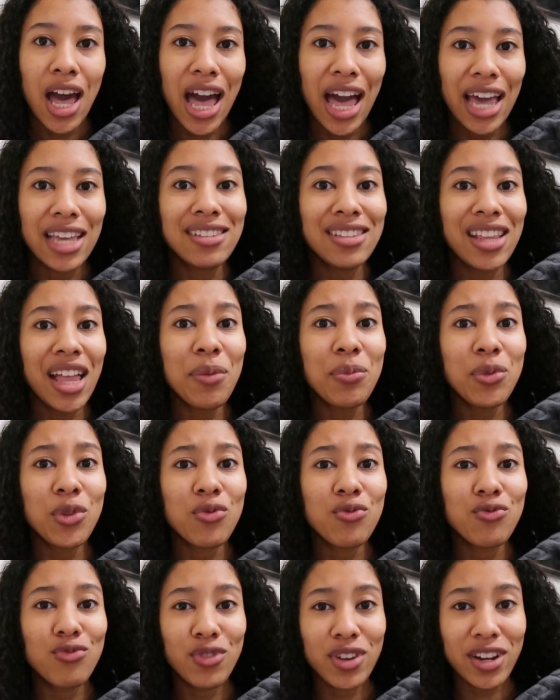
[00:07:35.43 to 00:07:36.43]
I slept
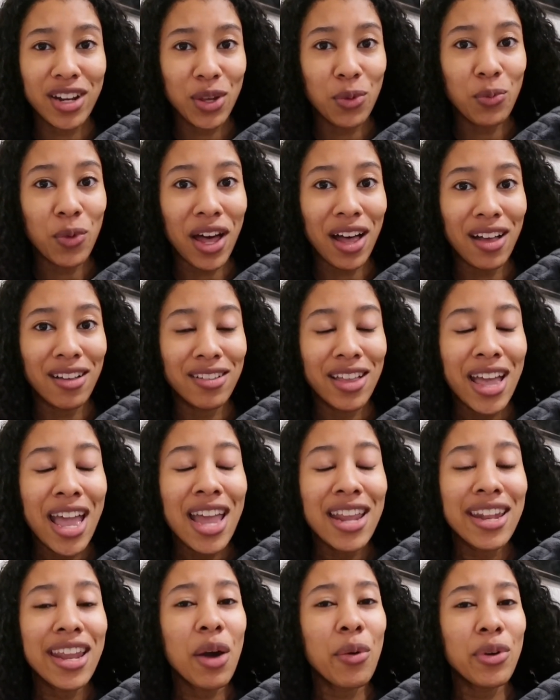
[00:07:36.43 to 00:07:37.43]
really well.
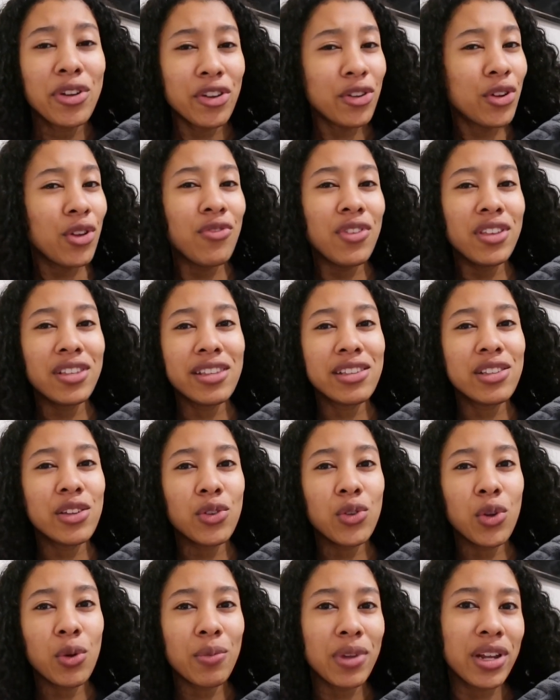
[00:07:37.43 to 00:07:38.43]
Now, I don't know if this is
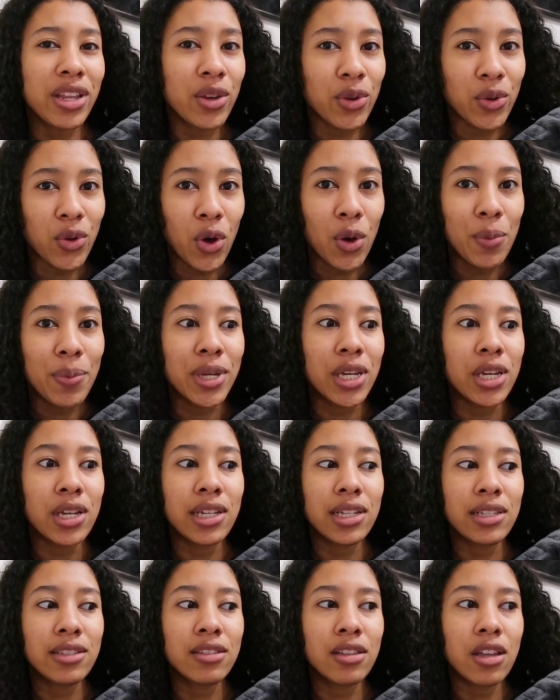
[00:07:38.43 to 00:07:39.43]
an anomaly or not
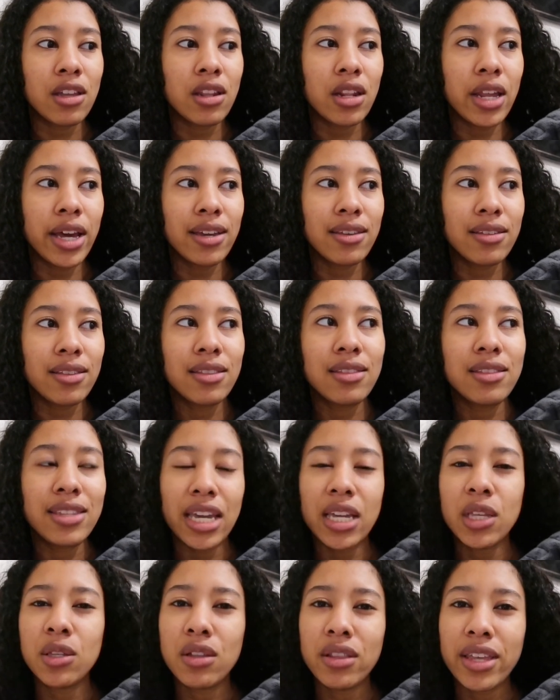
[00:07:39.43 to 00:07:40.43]
because like
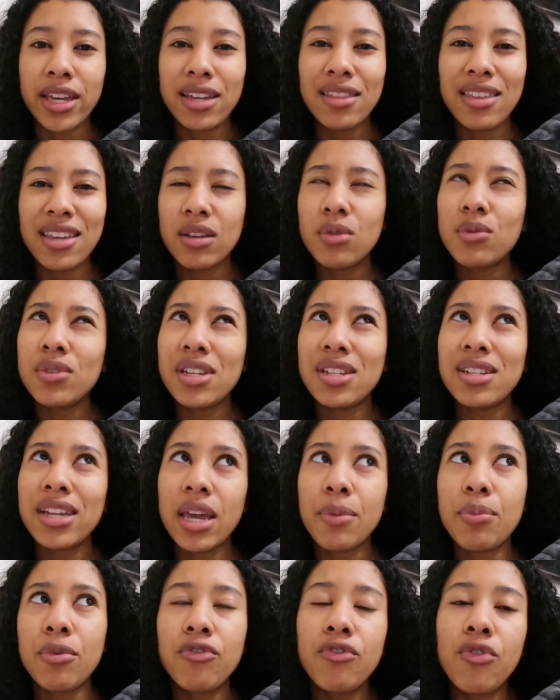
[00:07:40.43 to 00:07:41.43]
day, like I think it was a
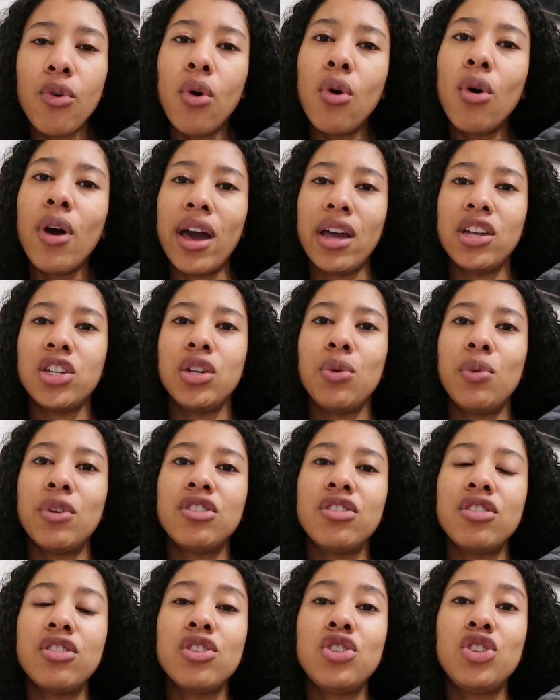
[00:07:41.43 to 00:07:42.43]
day before I actually
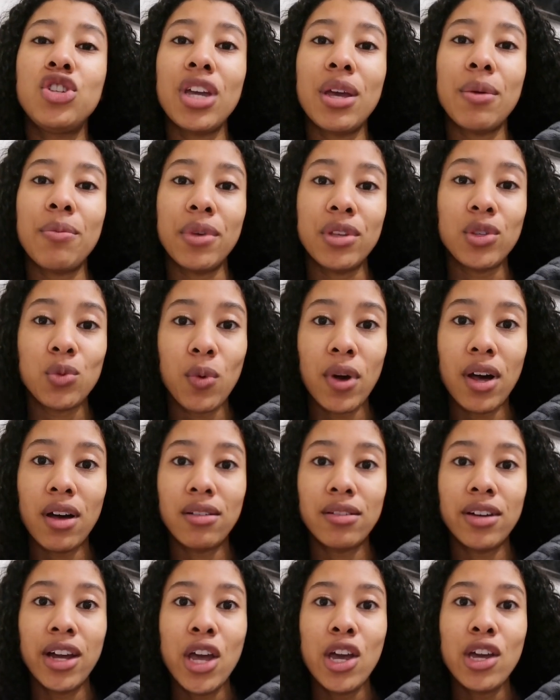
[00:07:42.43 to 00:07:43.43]
went to the gym as
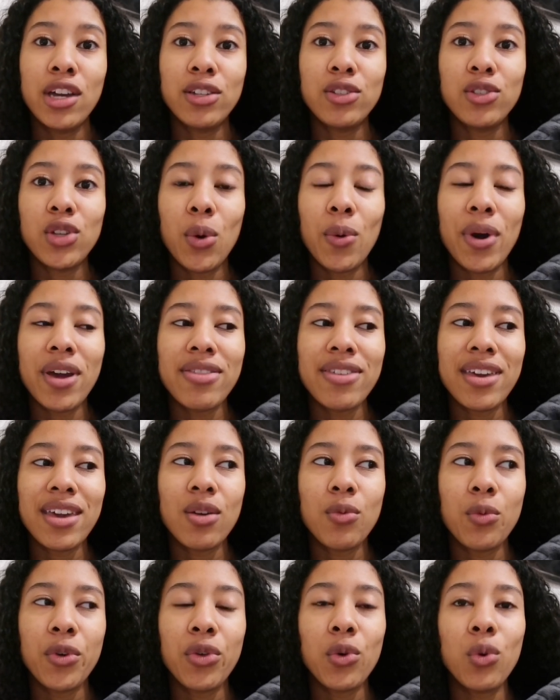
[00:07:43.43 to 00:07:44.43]
well. So I
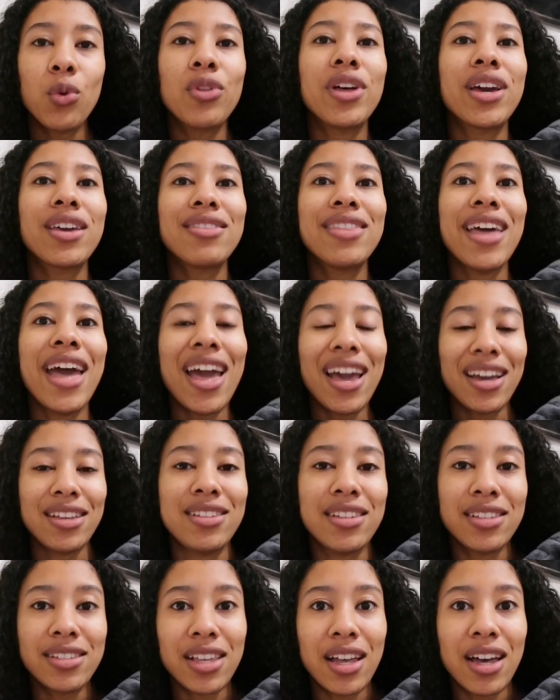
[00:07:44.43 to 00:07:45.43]
think with all like the
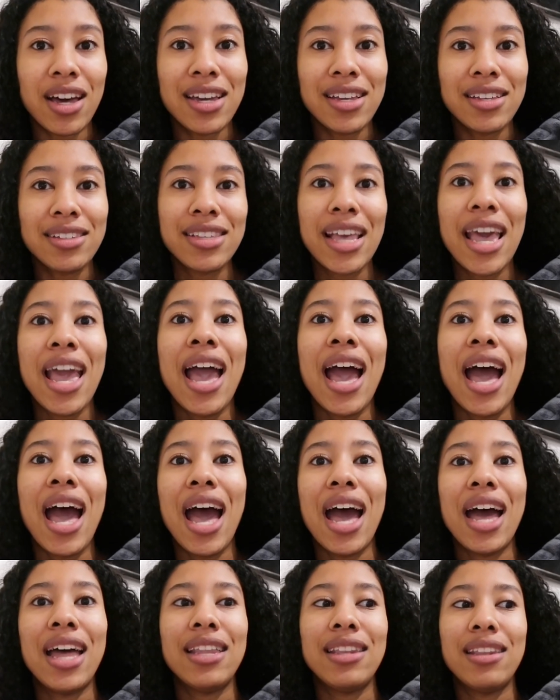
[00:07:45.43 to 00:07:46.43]
exercise
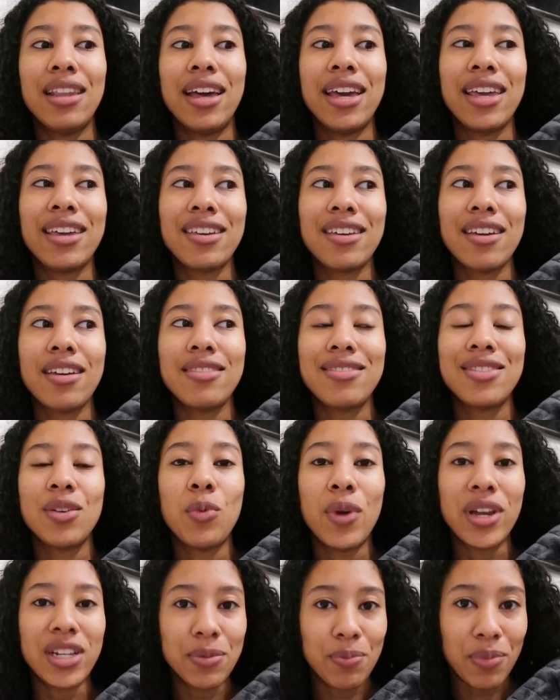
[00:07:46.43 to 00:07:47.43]
and like the
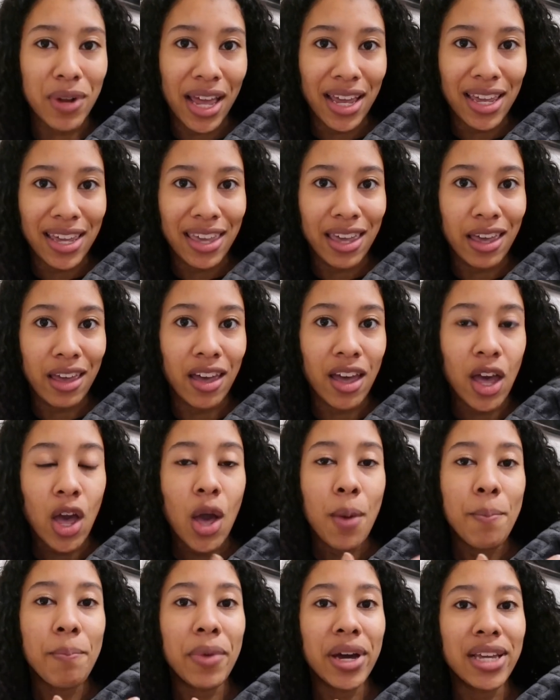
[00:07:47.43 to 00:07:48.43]
weighted blanket,
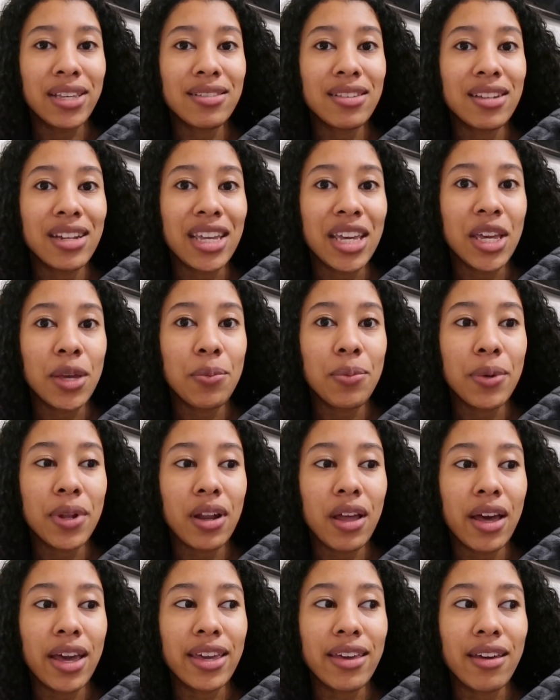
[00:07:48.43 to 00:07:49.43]
my sleep,
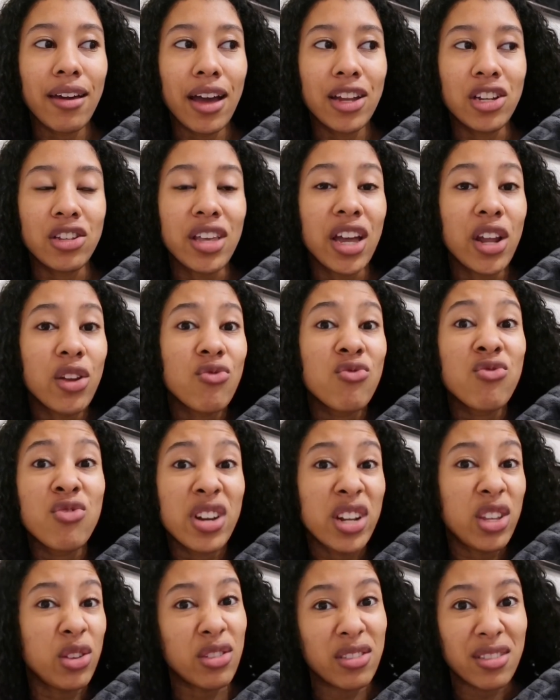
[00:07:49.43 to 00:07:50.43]
like I just had
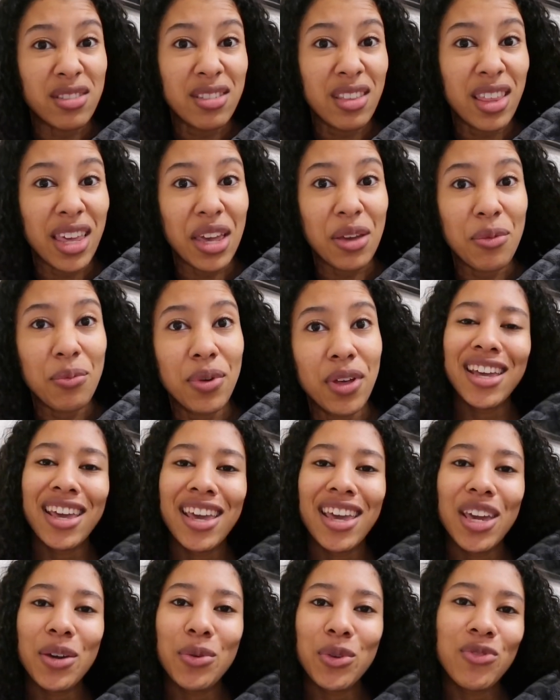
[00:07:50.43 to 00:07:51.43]
really good sleep.
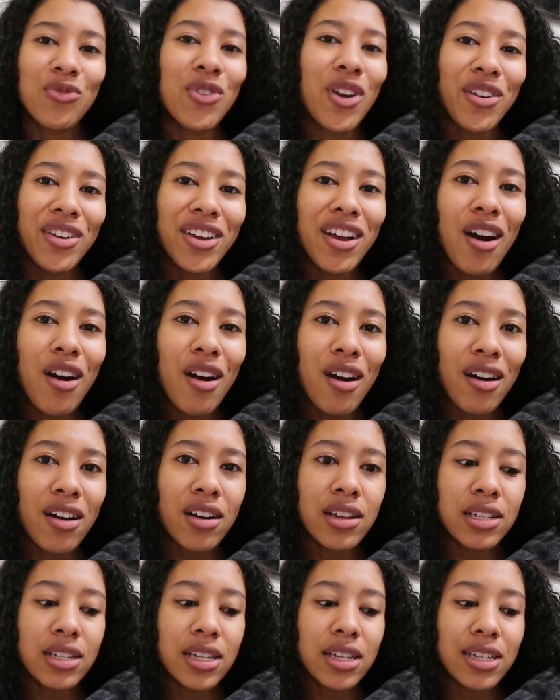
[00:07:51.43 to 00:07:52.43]
It was very
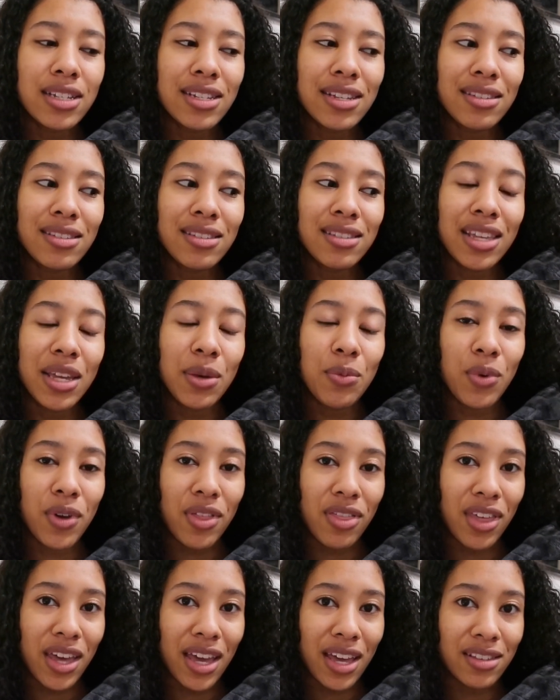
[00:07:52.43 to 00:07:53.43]
hard to sleep
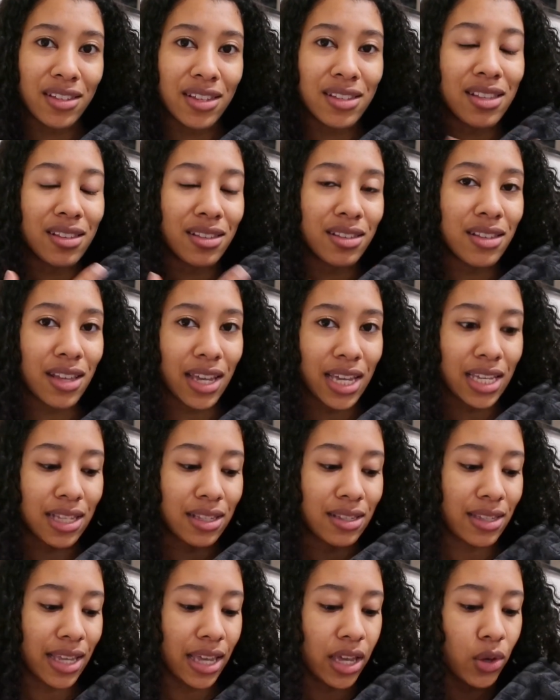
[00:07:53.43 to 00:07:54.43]
with this because it's like a
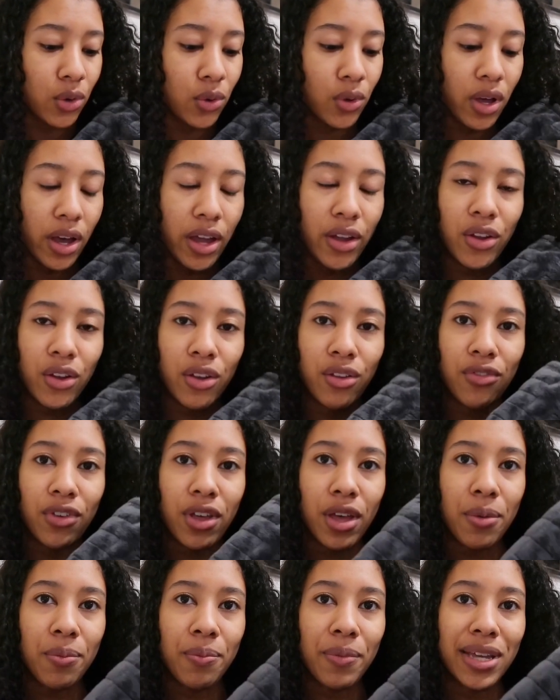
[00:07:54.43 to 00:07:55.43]
single kind of,
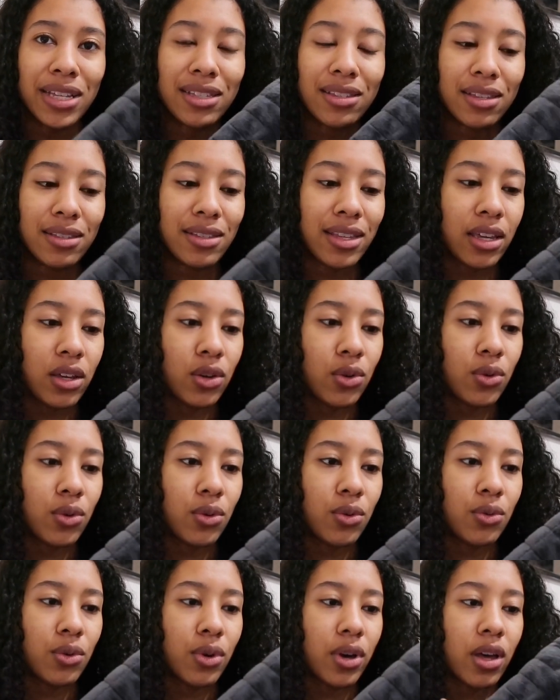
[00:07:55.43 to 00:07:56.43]
um, it's a
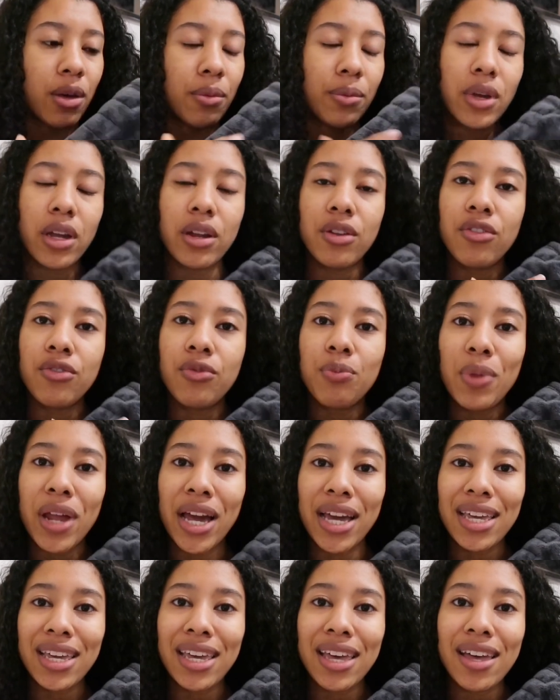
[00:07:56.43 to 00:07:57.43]
single um, kind of
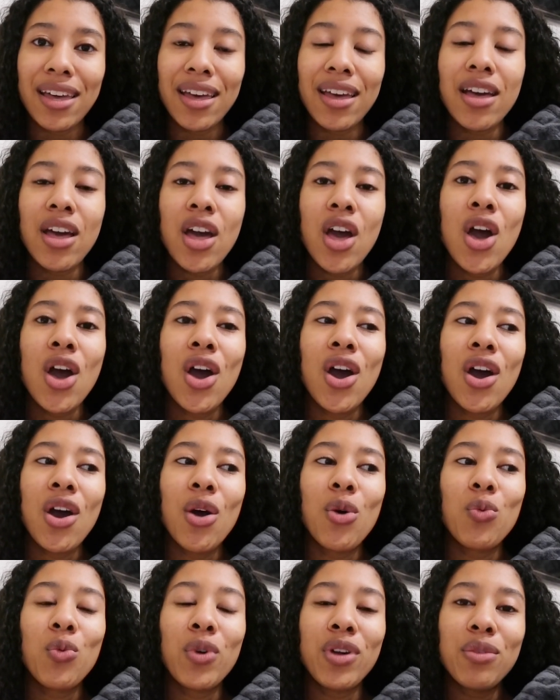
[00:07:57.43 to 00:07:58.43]
blanket
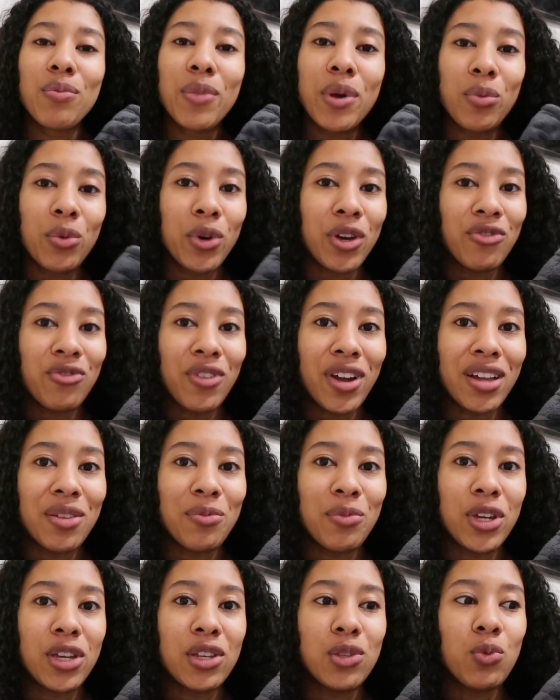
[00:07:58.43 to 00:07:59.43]
with my
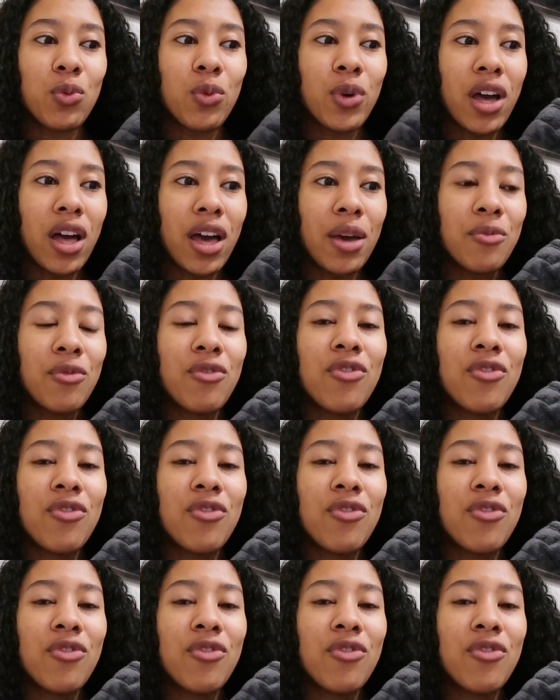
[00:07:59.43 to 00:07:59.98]
boyfriend because I'm